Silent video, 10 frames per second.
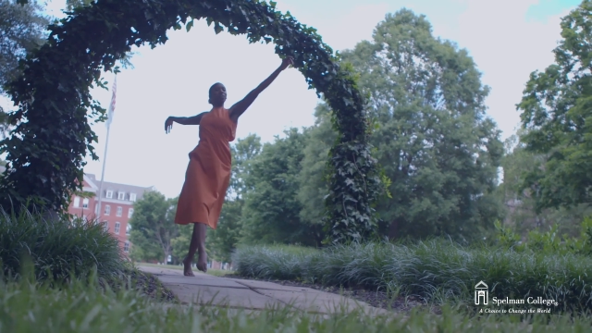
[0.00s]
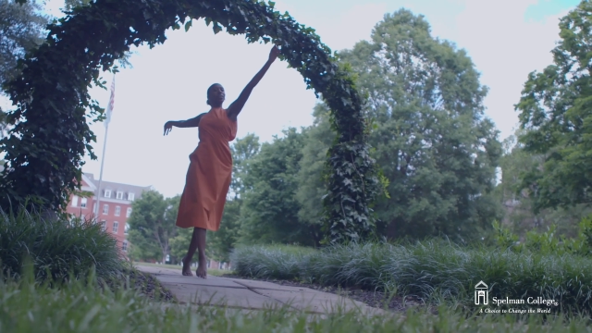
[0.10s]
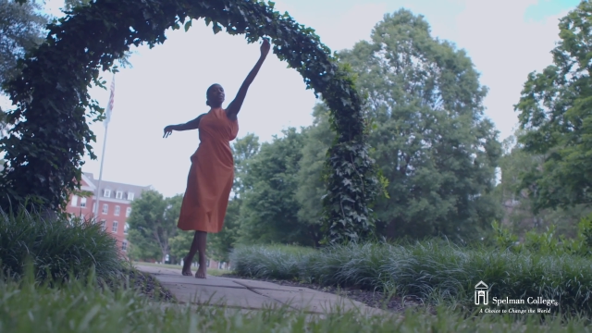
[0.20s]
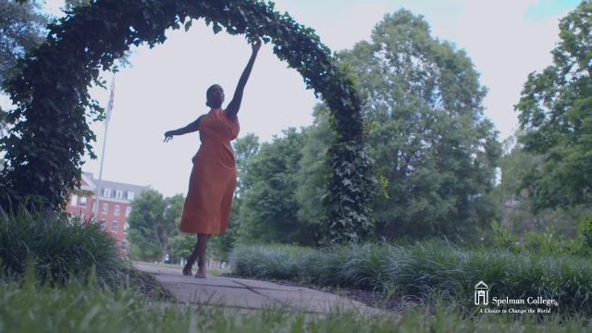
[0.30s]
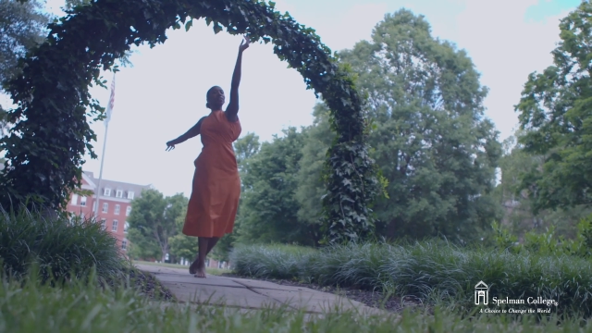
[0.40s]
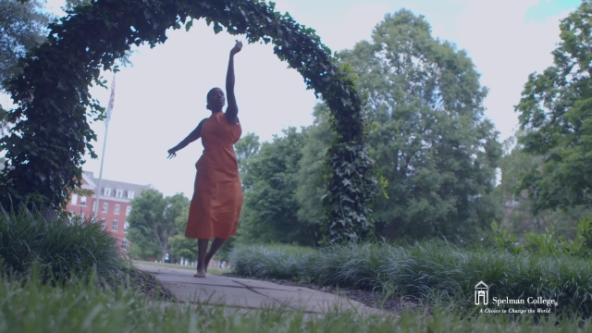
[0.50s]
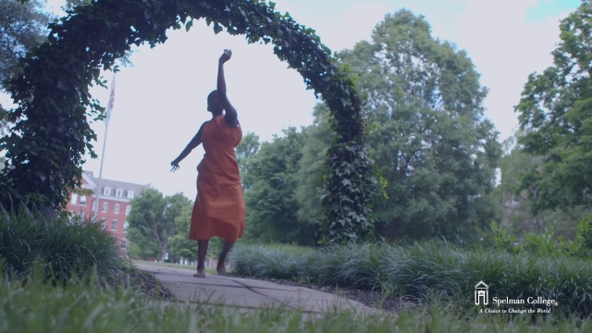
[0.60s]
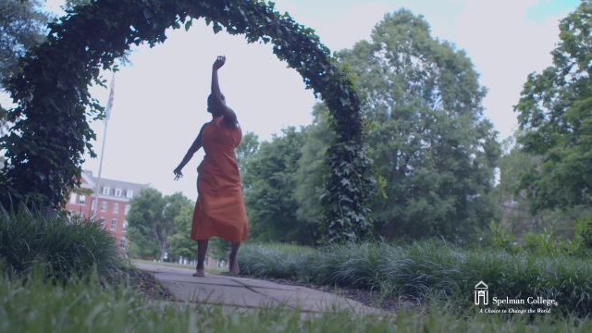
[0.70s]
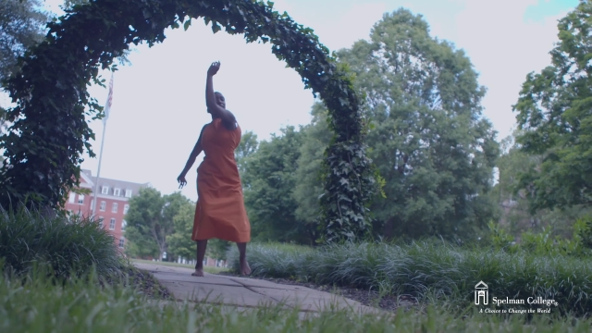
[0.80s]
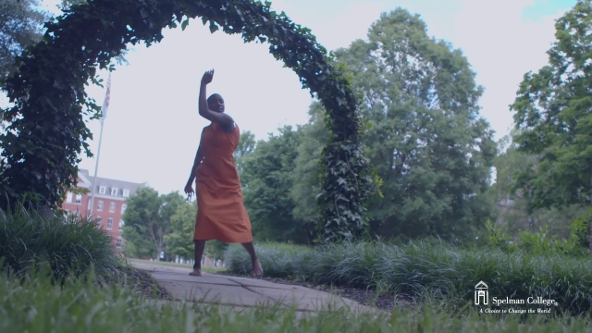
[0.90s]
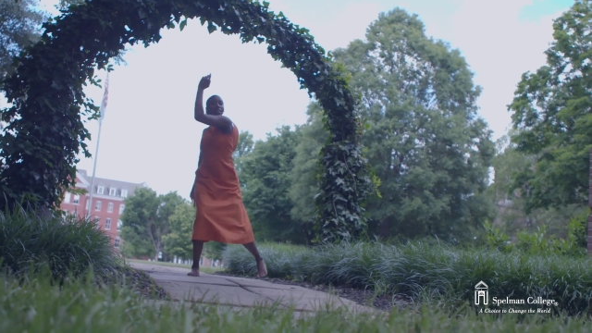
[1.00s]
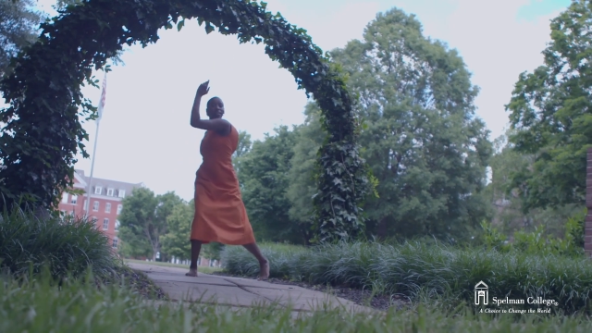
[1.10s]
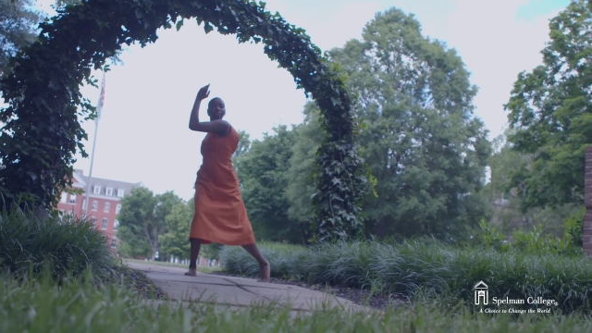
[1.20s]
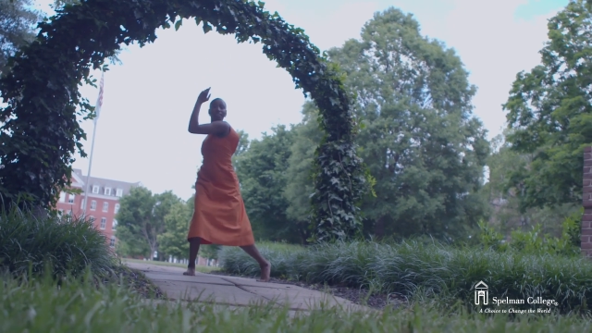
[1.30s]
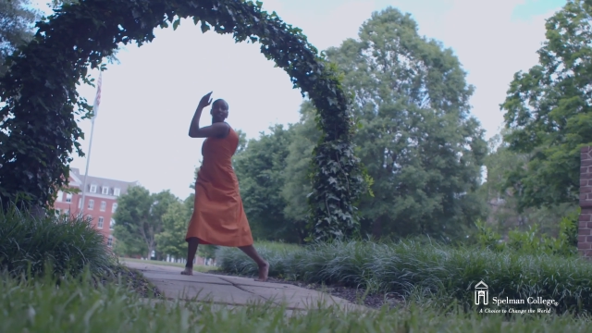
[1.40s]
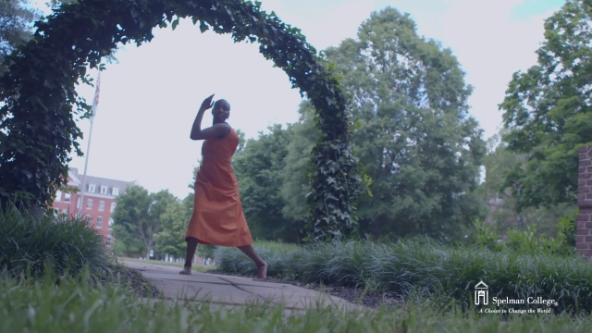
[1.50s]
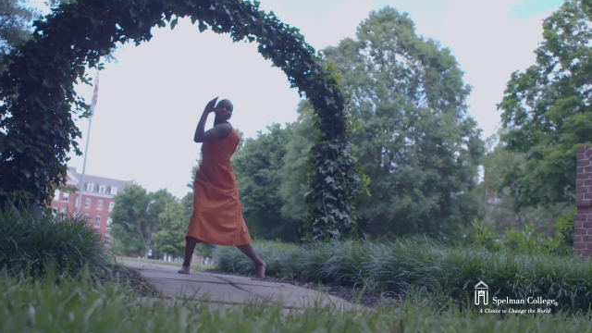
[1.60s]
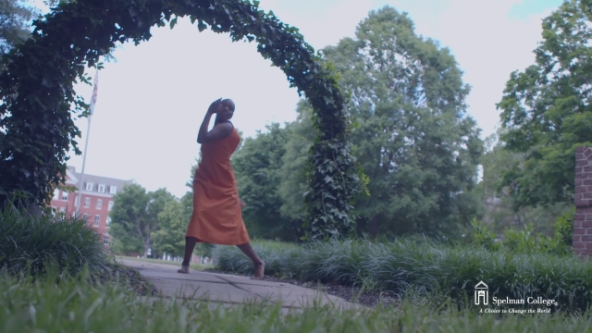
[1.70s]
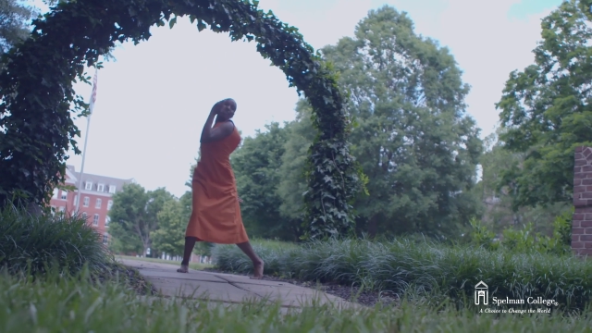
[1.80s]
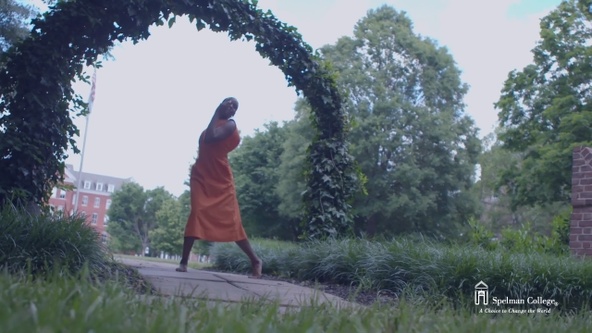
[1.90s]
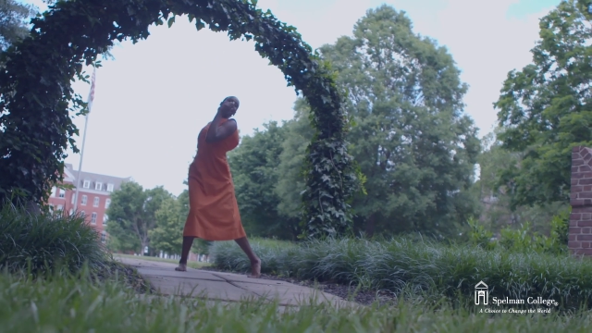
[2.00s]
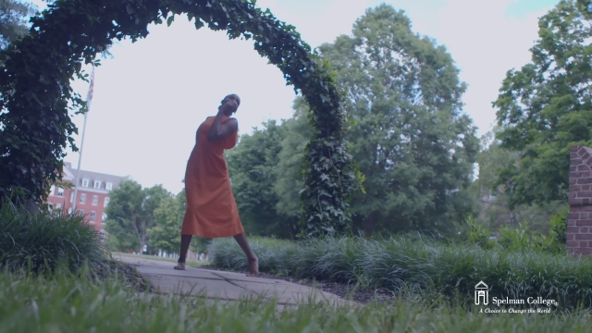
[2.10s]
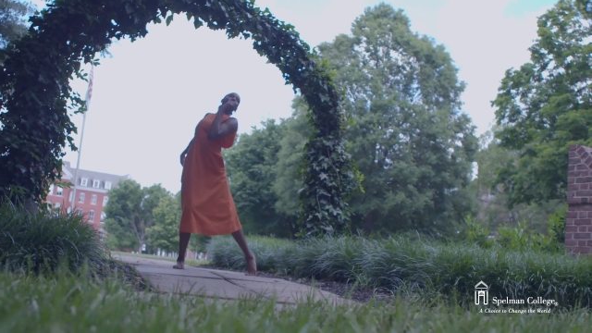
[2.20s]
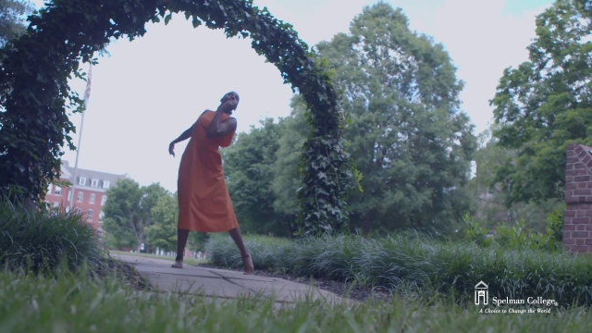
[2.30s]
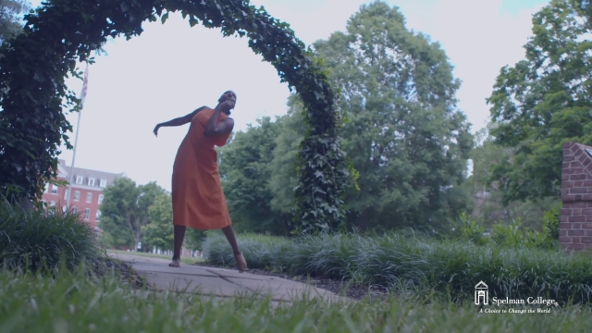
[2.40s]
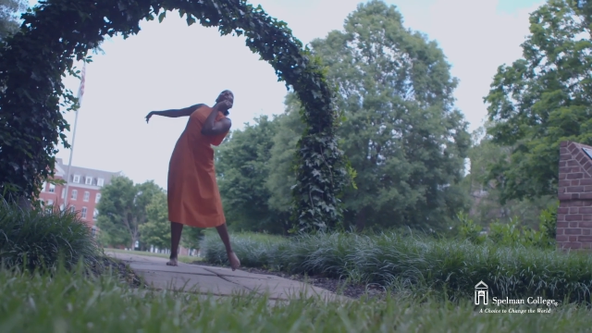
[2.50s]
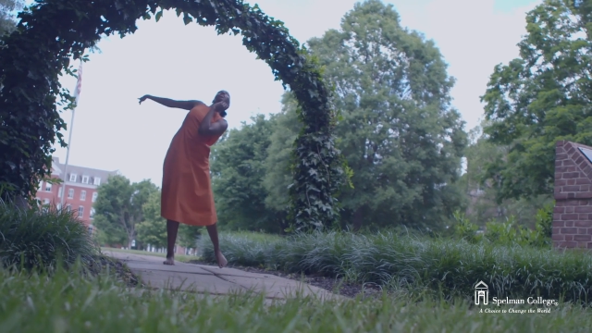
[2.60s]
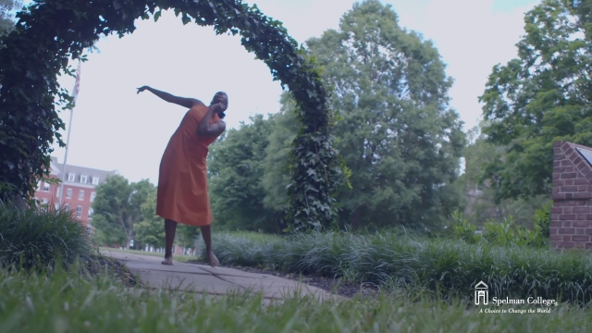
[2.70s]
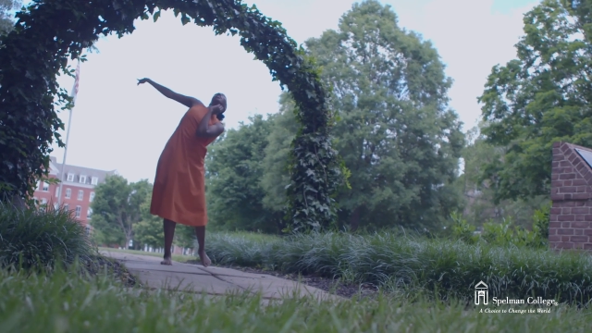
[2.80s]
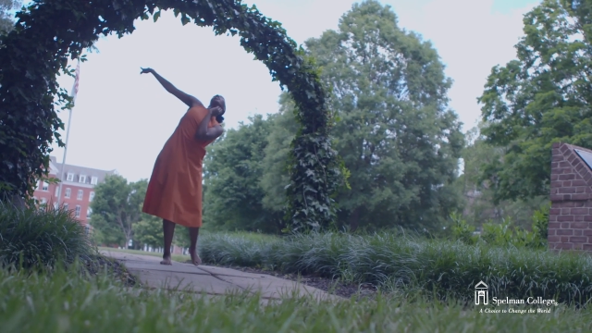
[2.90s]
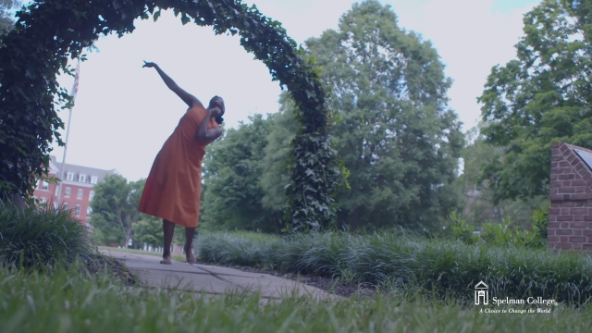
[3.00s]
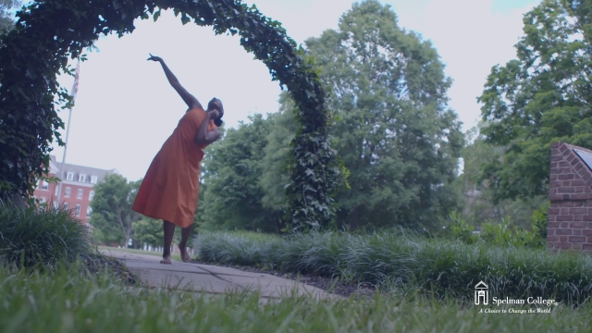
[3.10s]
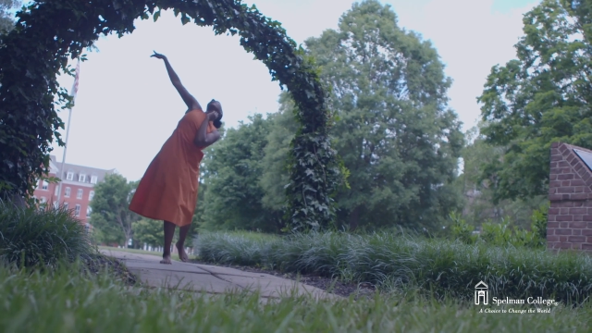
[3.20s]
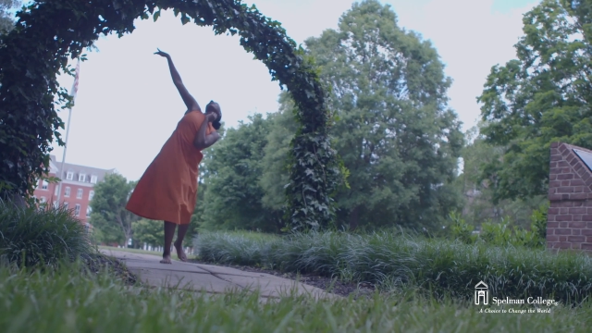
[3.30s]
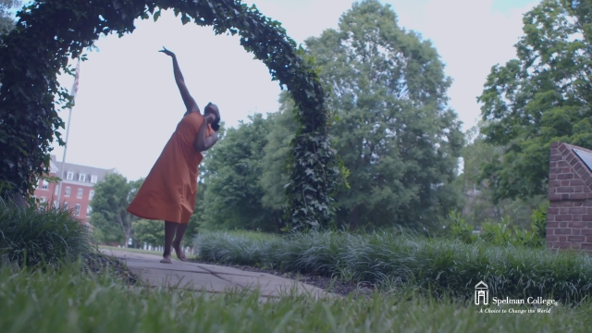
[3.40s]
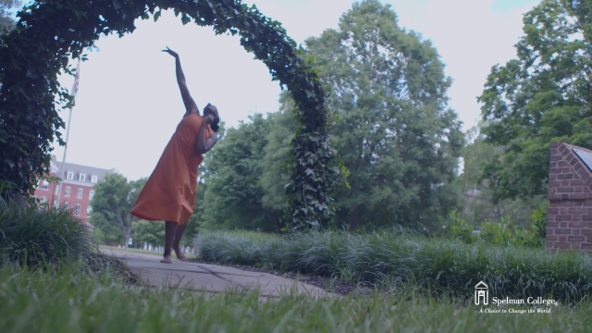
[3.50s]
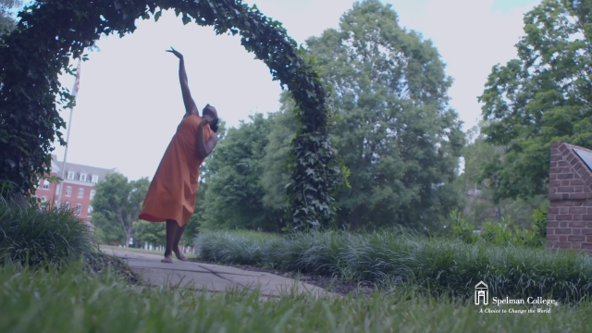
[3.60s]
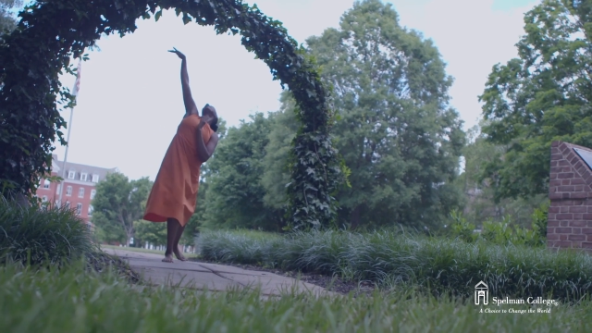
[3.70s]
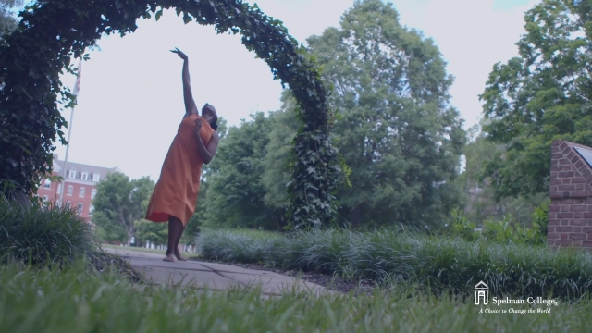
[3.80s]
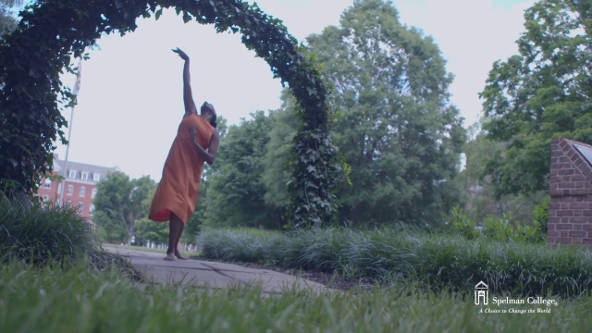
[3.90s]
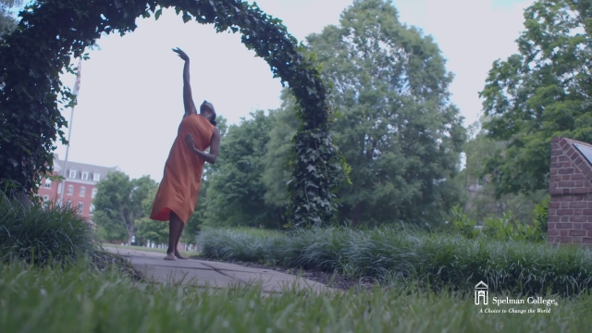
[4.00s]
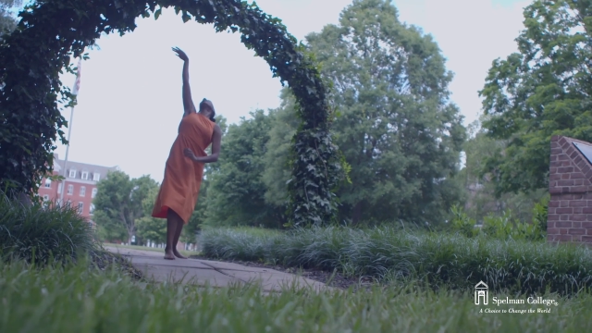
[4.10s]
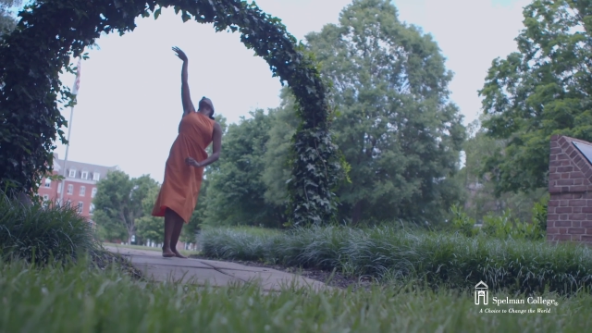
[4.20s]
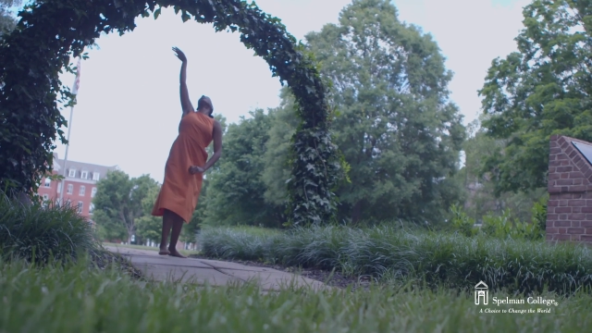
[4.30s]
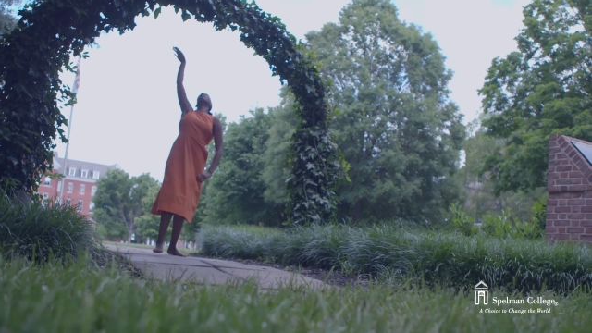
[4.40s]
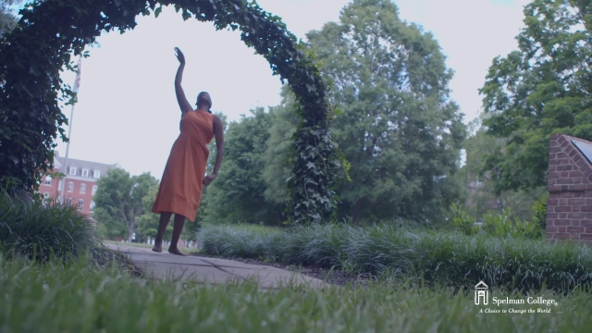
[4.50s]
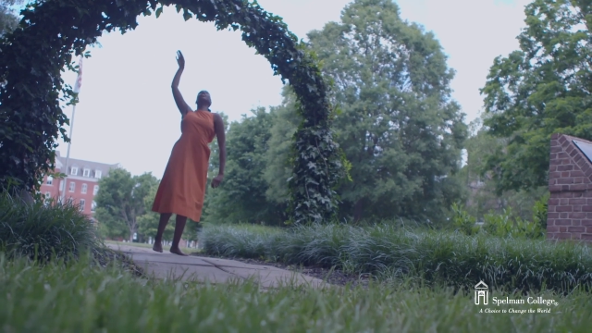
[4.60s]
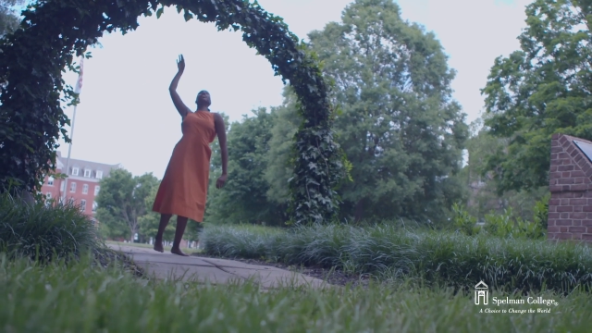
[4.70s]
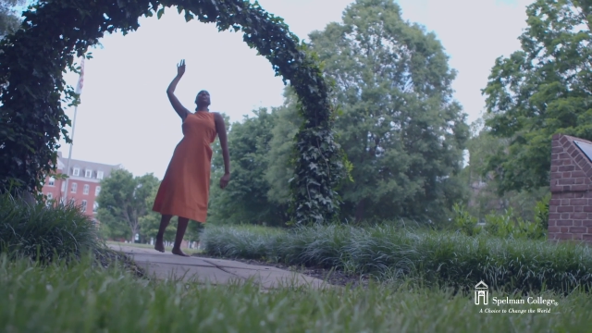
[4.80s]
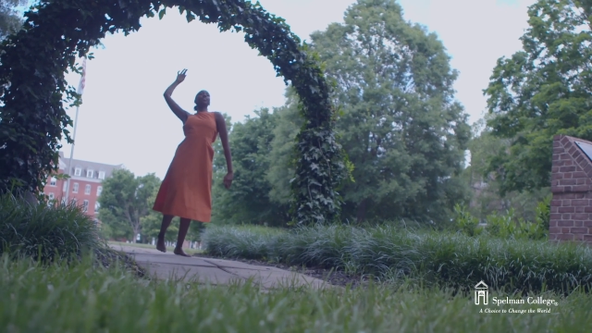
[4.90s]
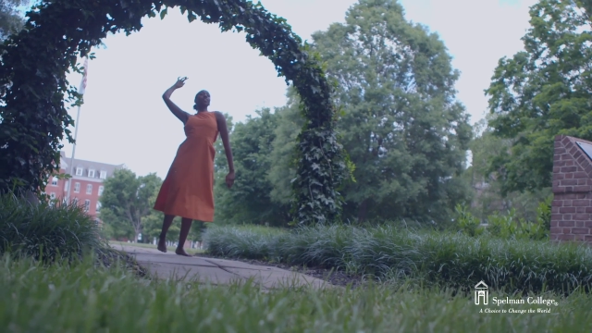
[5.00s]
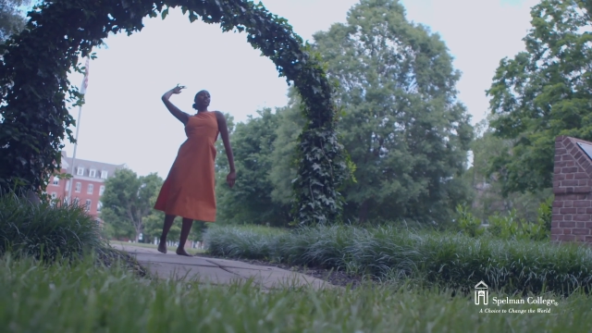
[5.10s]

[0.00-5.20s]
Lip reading: Nobody's mouth can be seen.